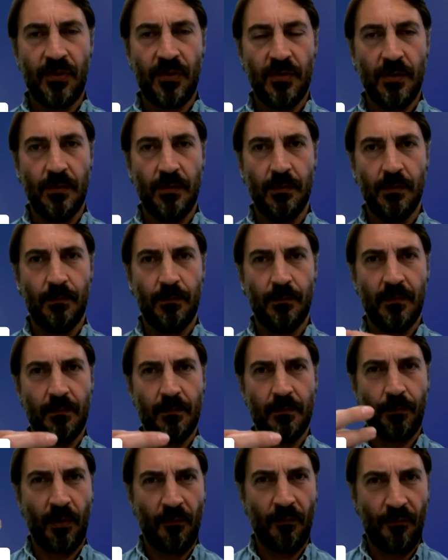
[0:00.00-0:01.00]
to
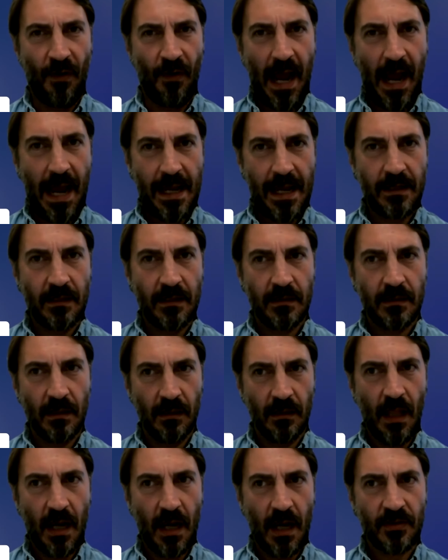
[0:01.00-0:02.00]
provide
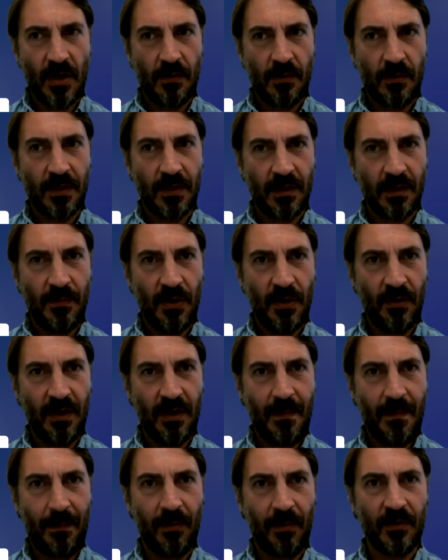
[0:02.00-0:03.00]
naloxone to community
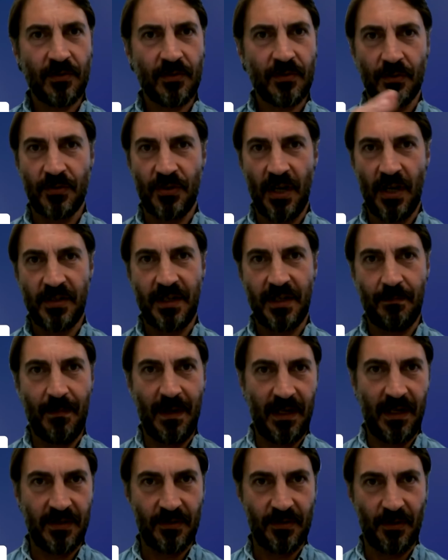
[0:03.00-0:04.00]
members or just
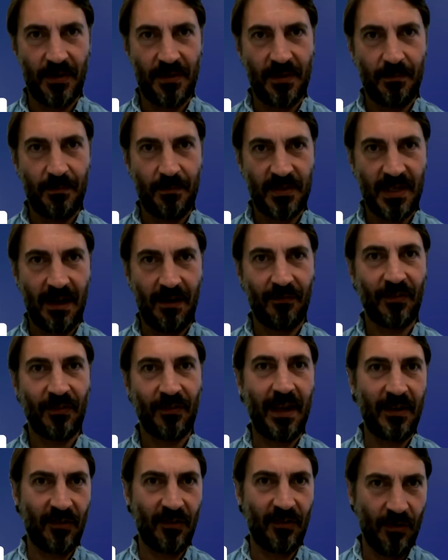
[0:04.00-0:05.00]
administer it themselves?
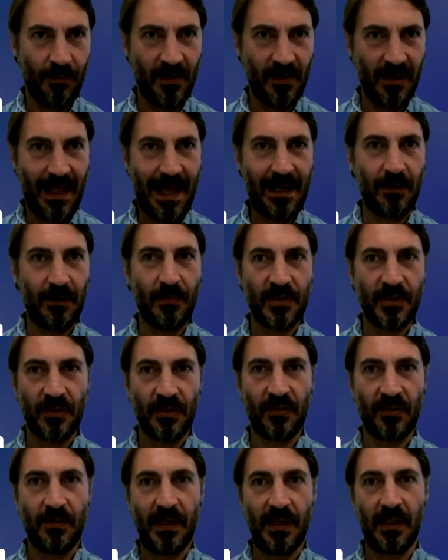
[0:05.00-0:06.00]
I assume the latter, but
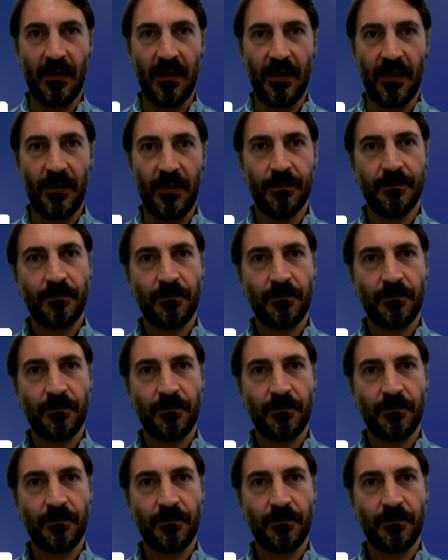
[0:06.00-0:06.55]
just to be clear.